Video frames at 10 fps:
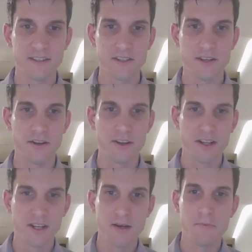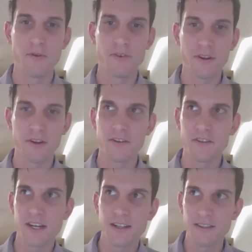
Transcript: So moving down